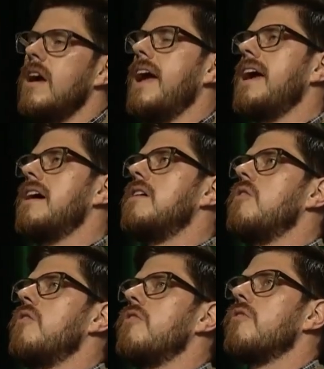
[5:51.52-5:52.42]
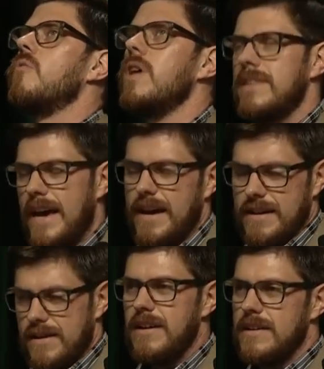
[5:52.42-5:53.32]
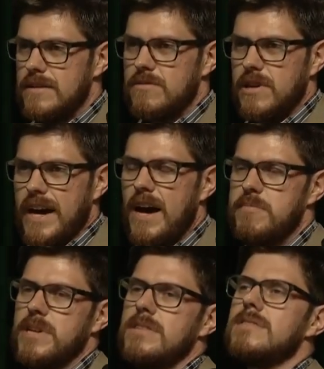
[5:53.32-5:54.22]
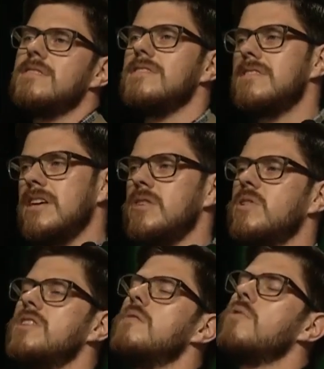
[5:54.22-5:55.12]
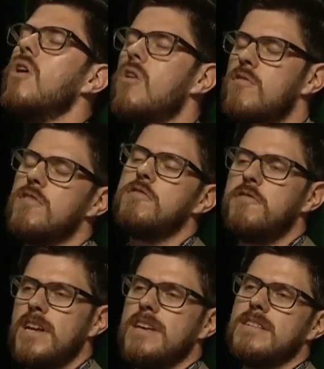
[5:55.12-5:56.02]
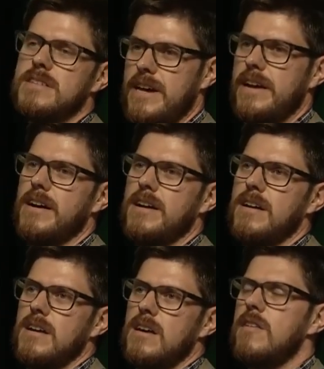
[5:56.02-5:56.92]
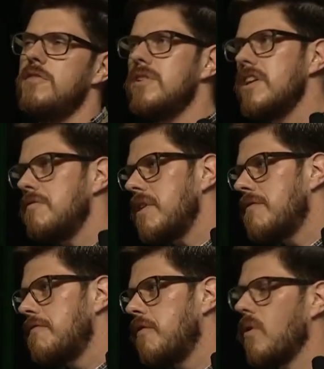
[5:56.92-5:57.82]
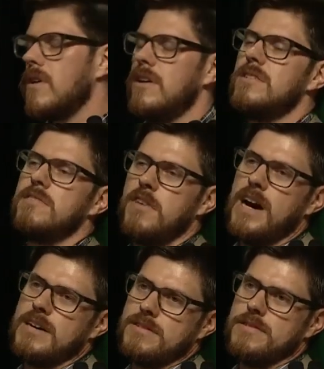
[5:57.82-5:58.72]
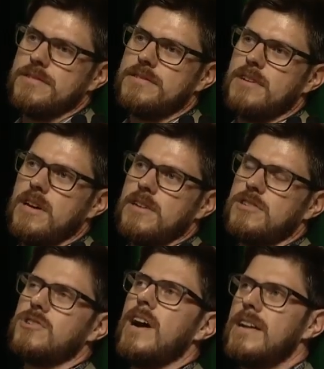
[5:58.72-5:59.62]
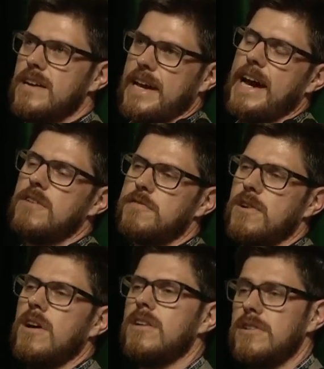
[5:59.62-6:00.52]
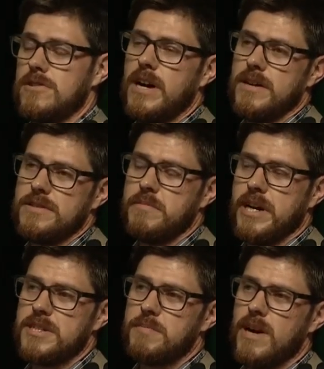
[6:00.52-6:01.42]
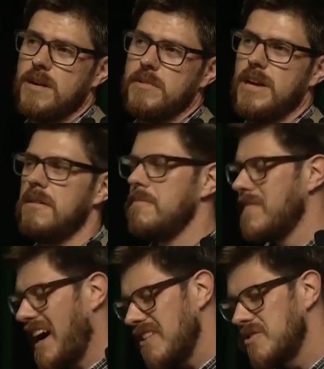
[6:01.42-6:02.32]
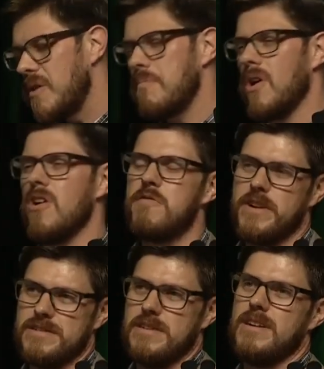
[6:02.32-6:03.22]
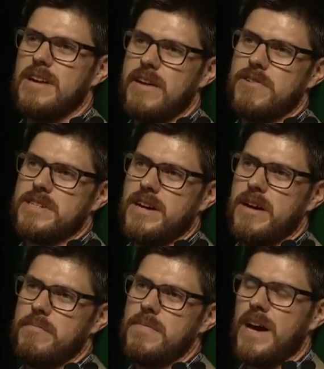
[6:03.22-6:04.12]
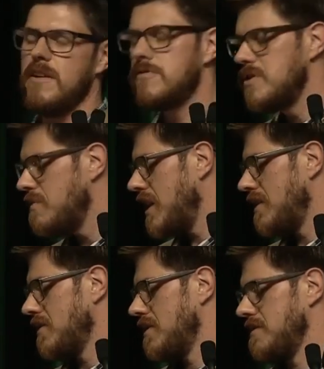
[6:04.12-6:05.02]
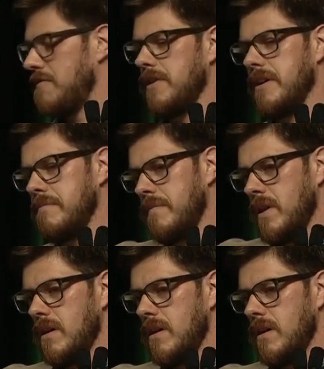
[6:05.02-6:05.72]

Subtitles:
And what that does, what happens, is that you end up overfitting the data. If you give me 400 voxels to try to account for 100 trials in my experiment, I'll do it perfectly every time. I have too many degrees of freedom.